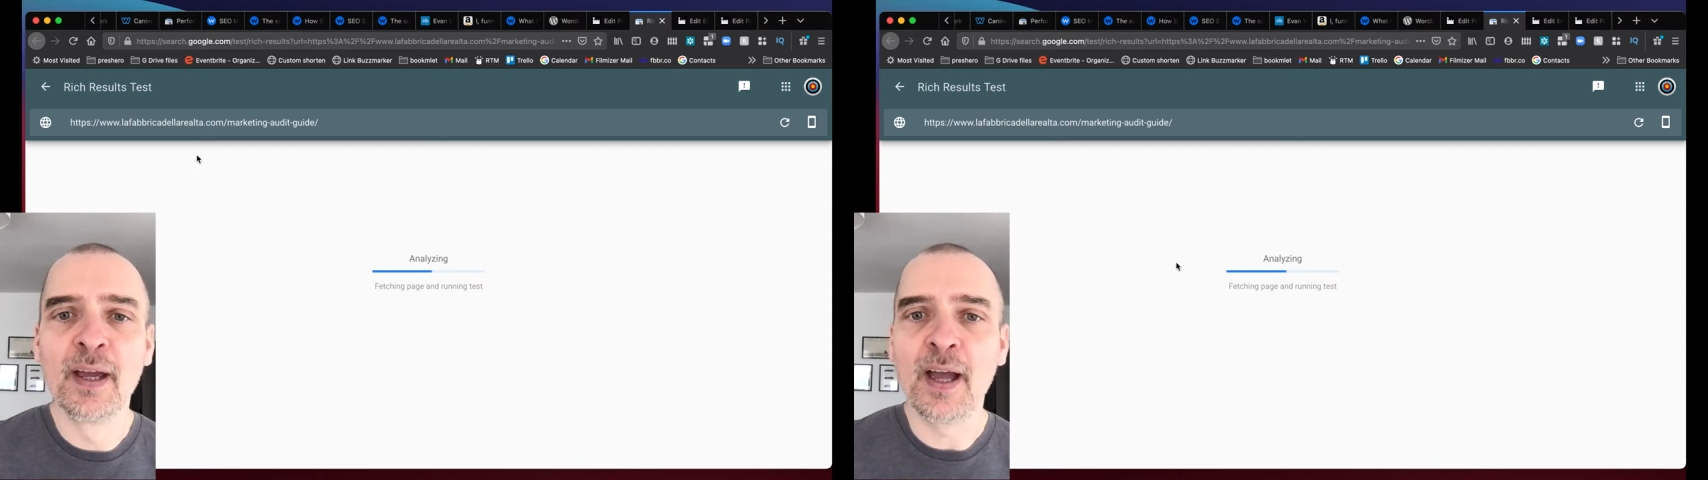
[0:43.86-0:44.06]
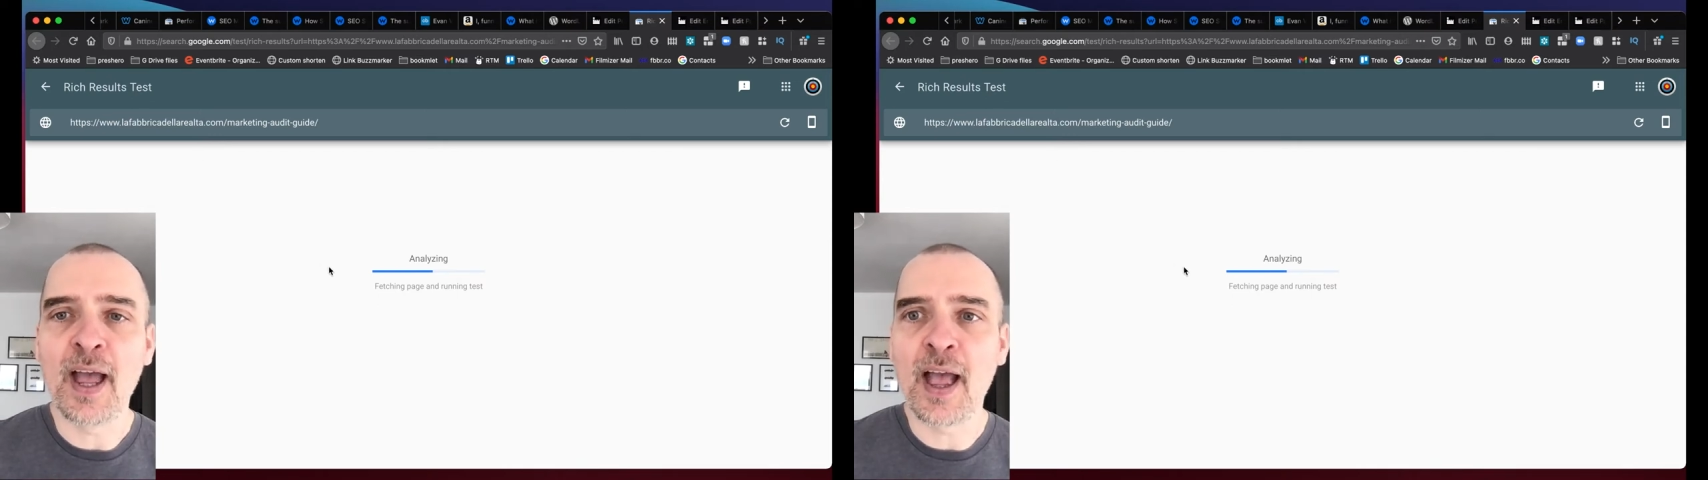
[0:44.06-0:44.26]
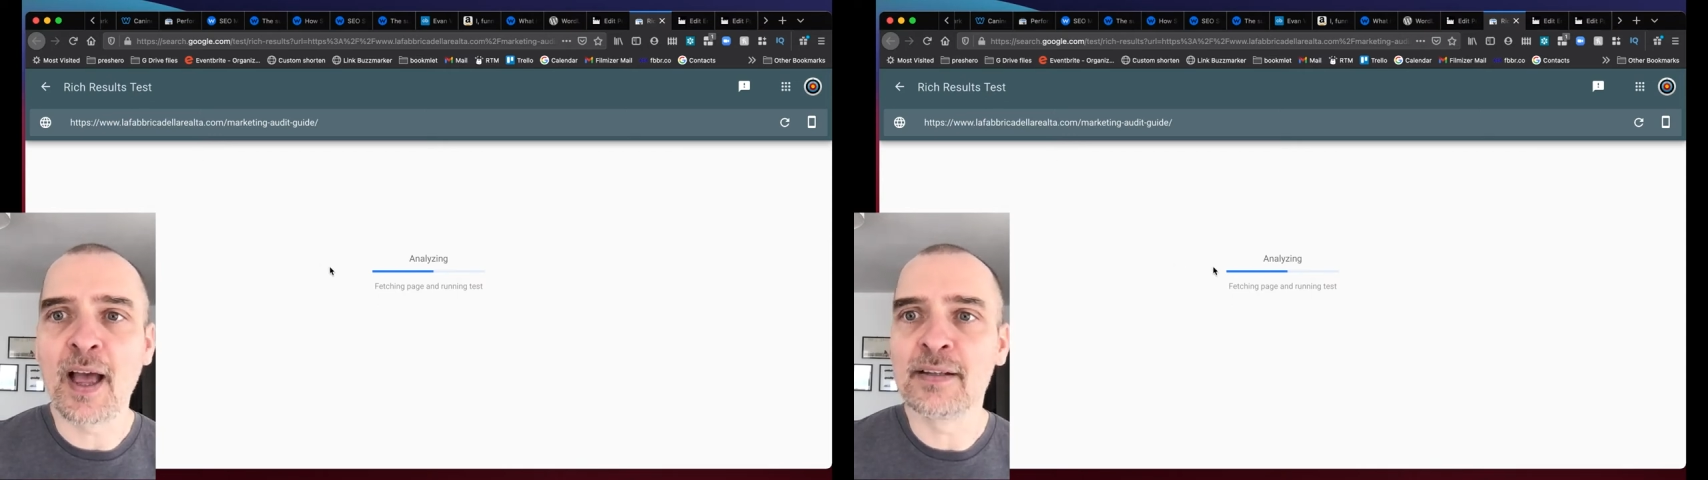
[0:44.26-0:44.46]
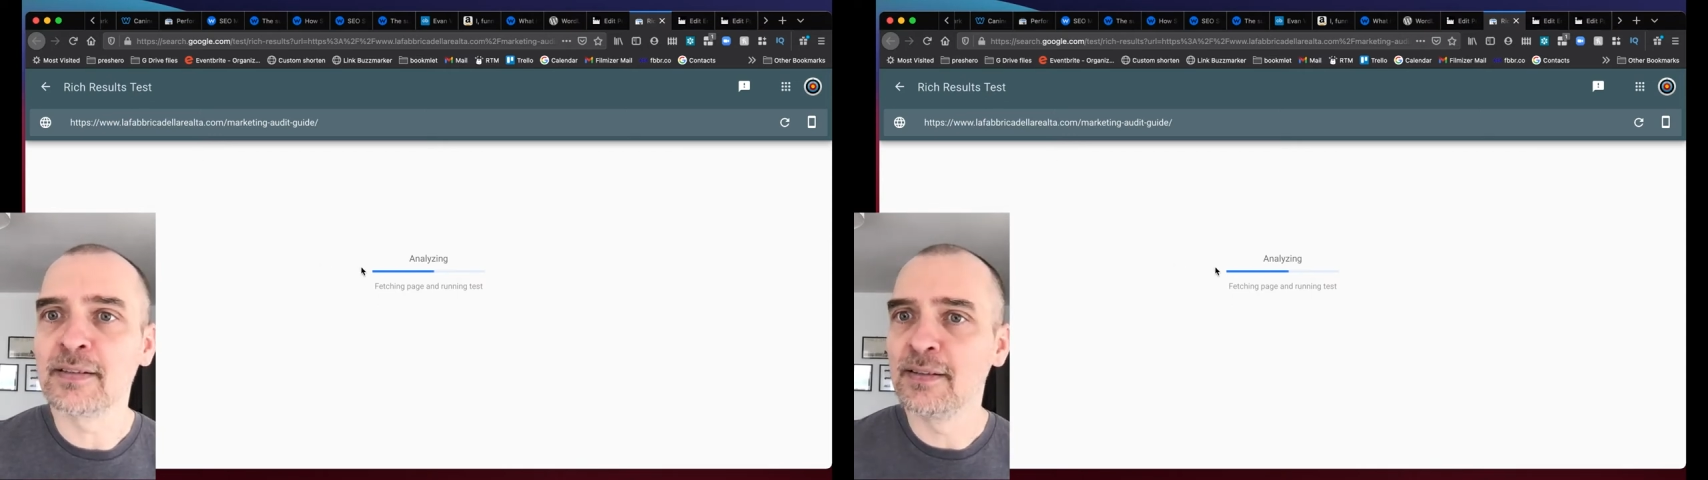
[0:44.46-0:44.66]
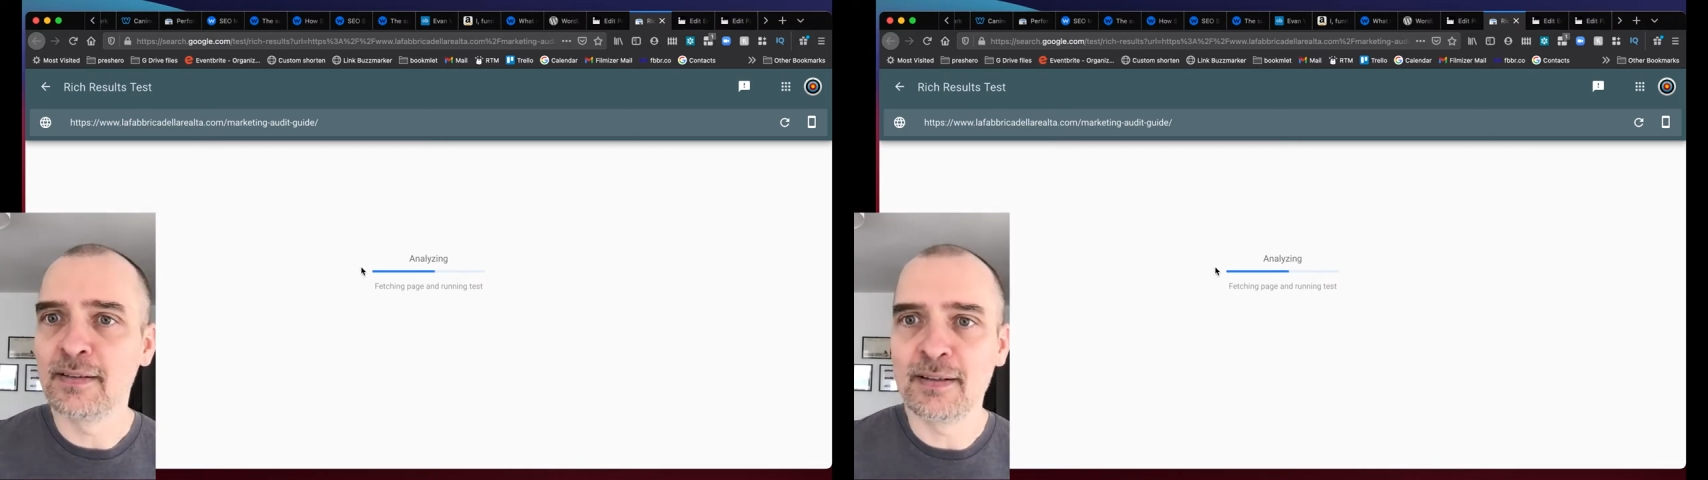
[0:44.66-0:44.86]
And
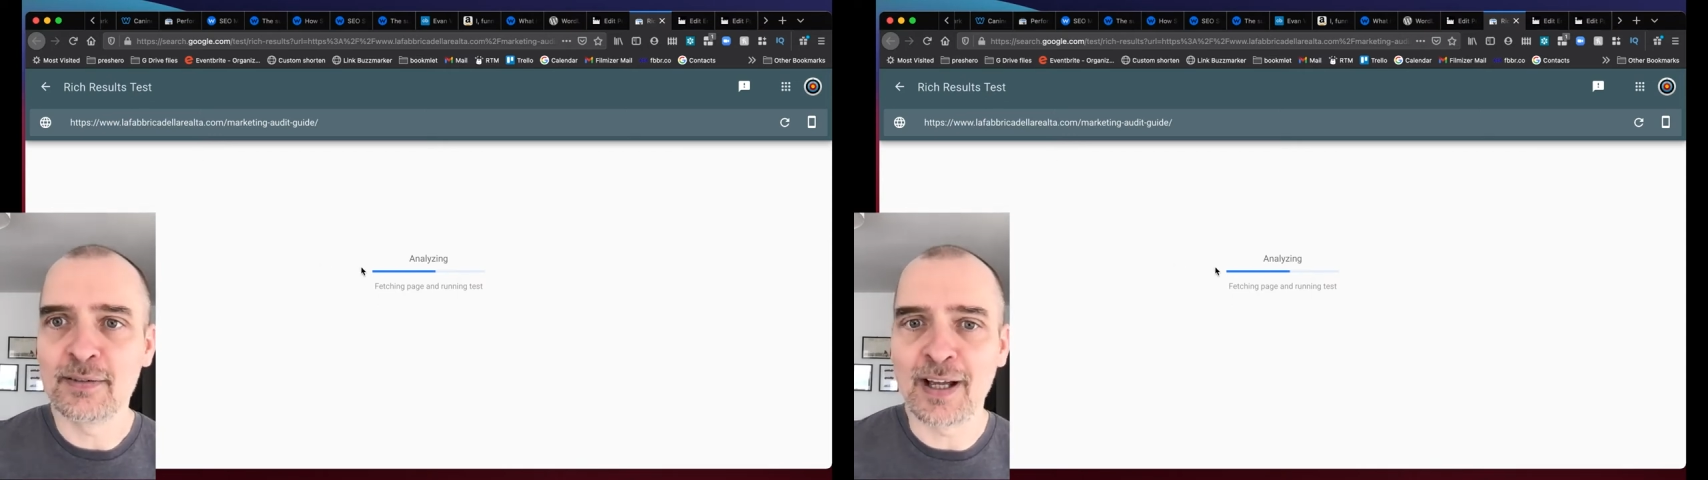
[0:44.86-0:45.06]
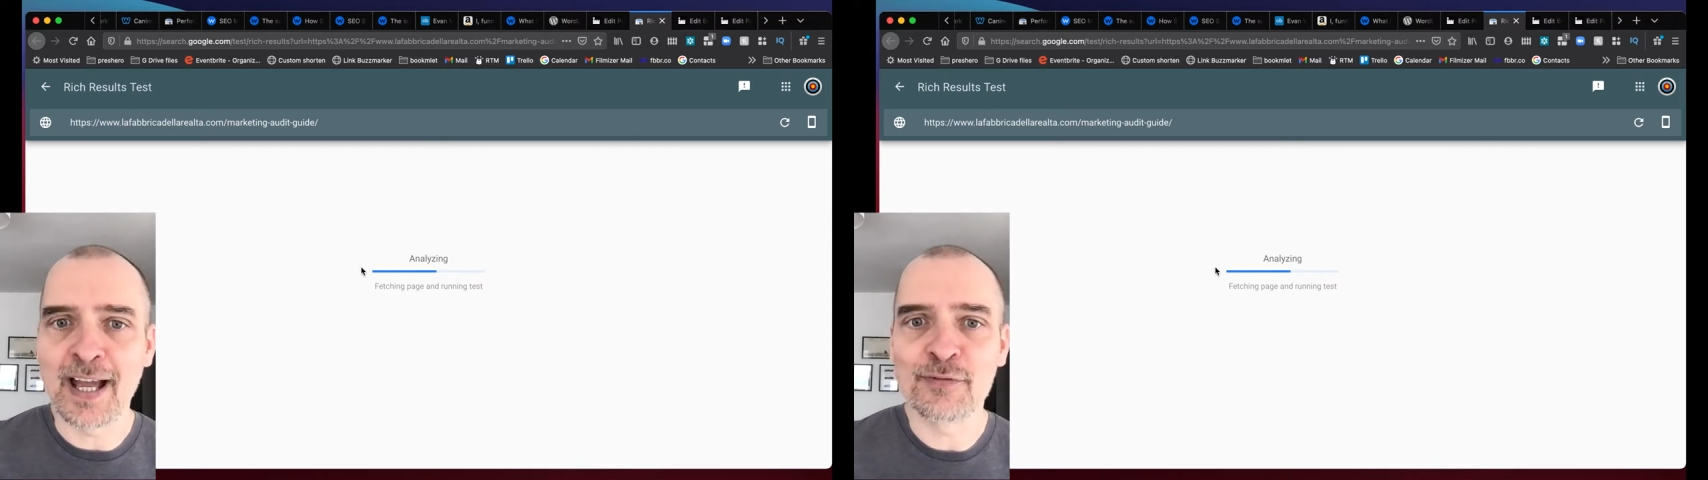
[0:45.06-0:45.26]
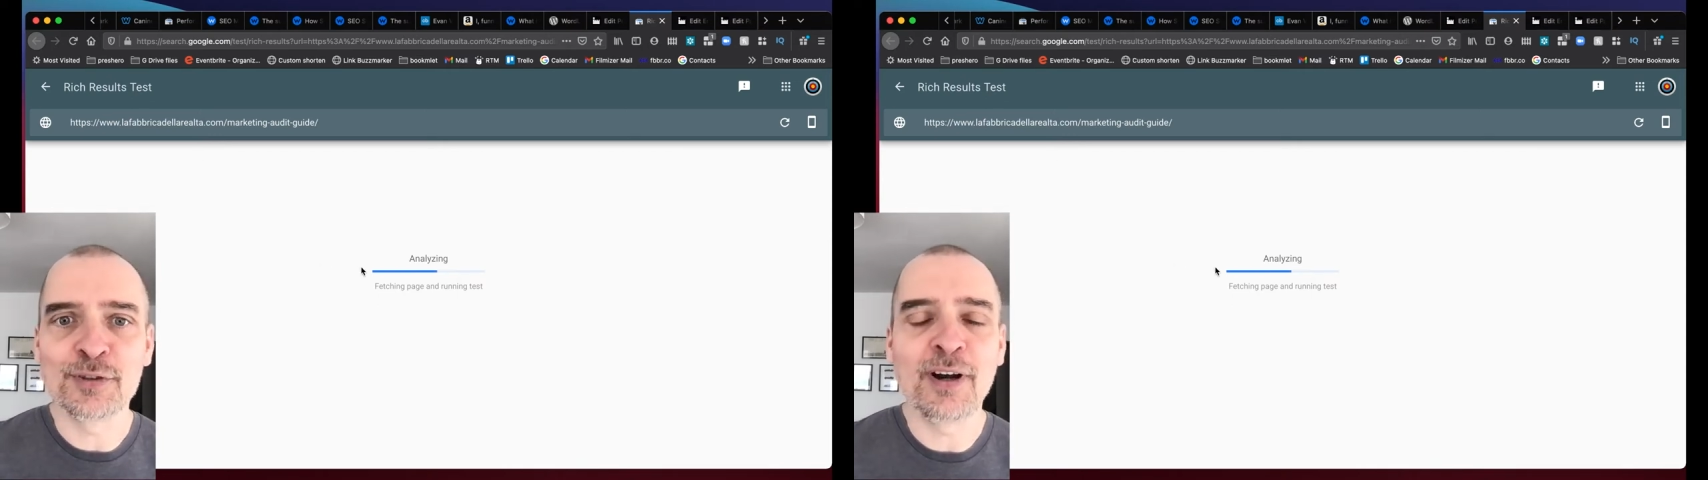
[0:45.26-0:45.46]
after